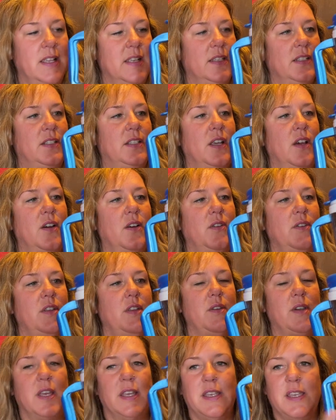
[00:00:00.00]
So
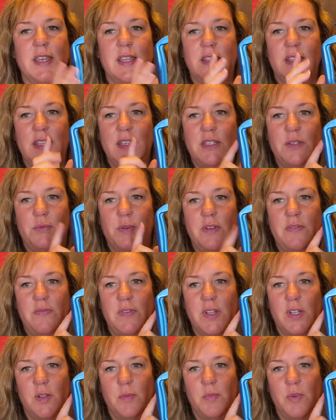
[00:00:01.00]
you can get these
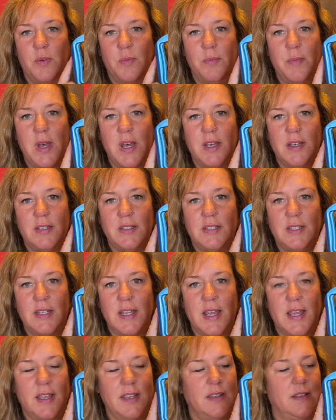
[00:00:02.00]
refillable mugs
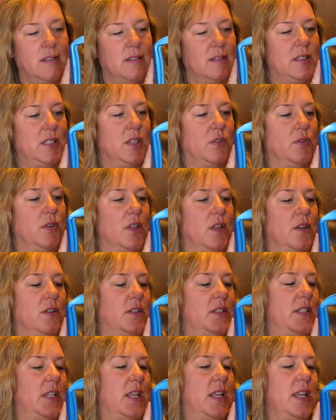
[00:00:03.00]
at Silver Dollar
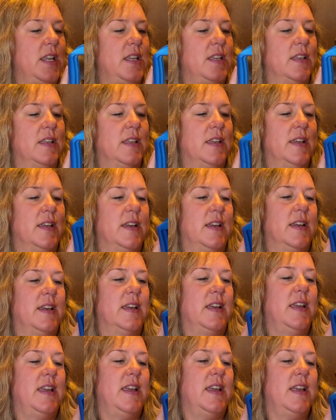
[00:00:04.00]
City,
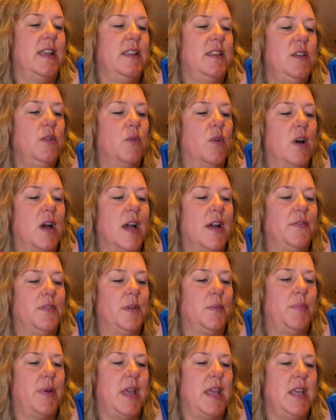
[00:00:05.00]
and you won't have
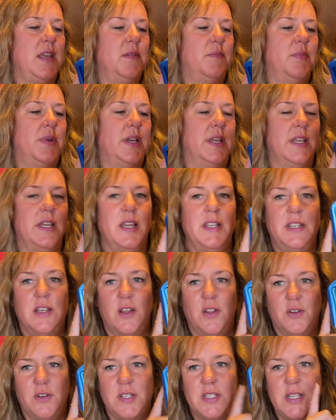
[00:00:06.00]
to pay but
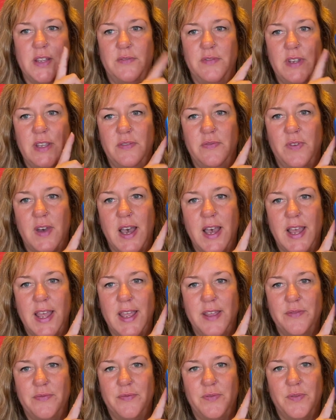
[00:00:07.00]

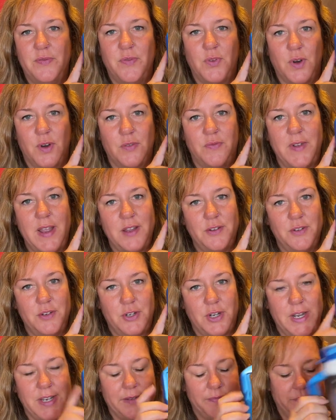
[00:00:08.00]
$1.75 for a fountain
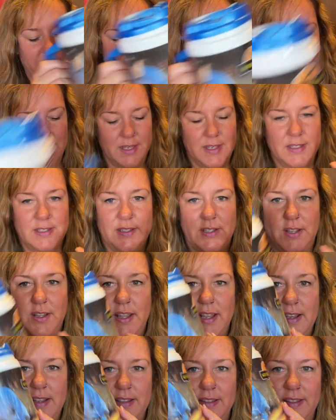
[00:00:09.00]
drink. So
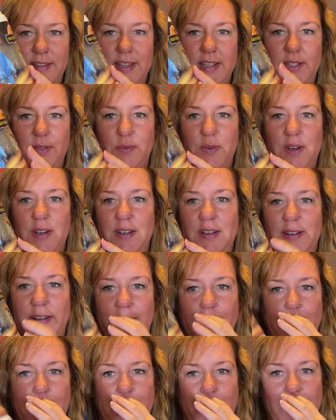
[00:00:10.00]
that this one
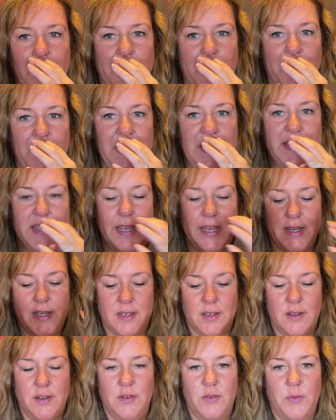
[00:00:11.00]
we
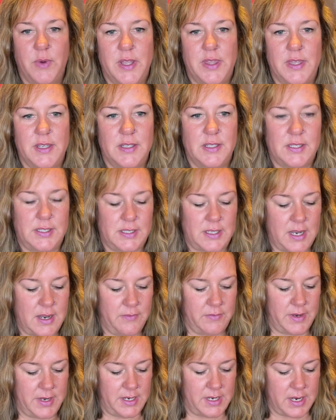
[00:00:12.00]
take with us
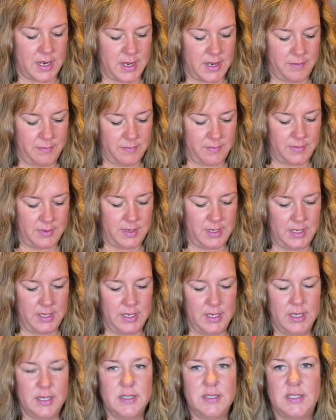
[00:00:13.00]
every time.
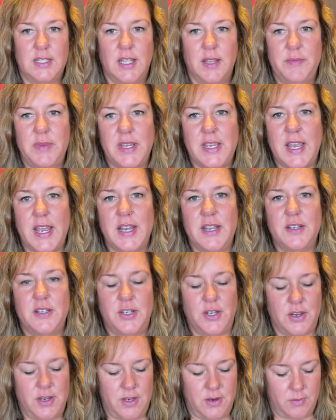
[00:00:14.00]
So let me kind of
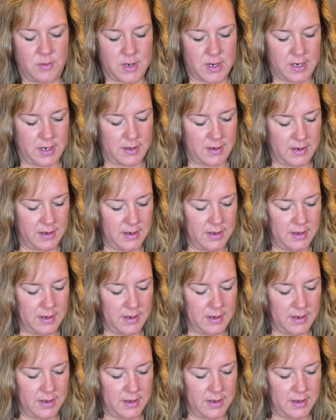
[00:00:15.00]
show you what,